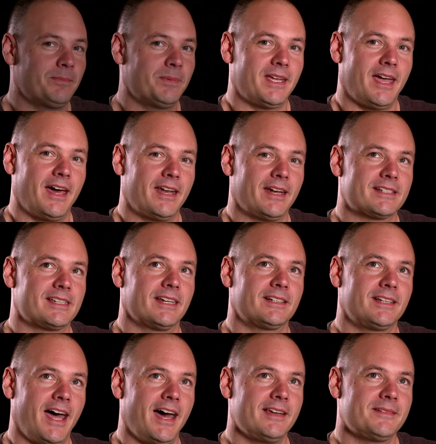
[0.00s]
up at God and I said,
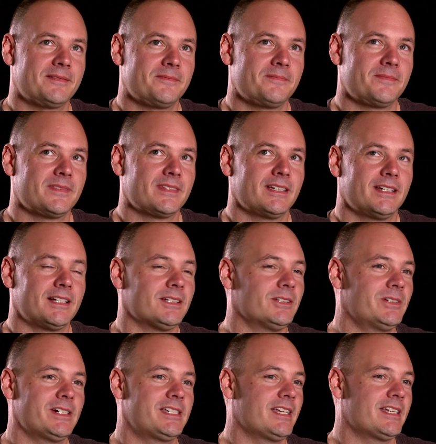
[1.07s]
God,
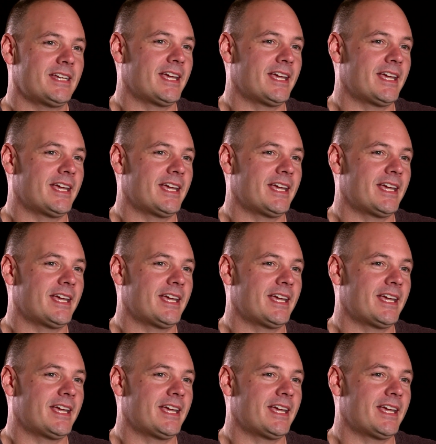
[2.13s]
Lori says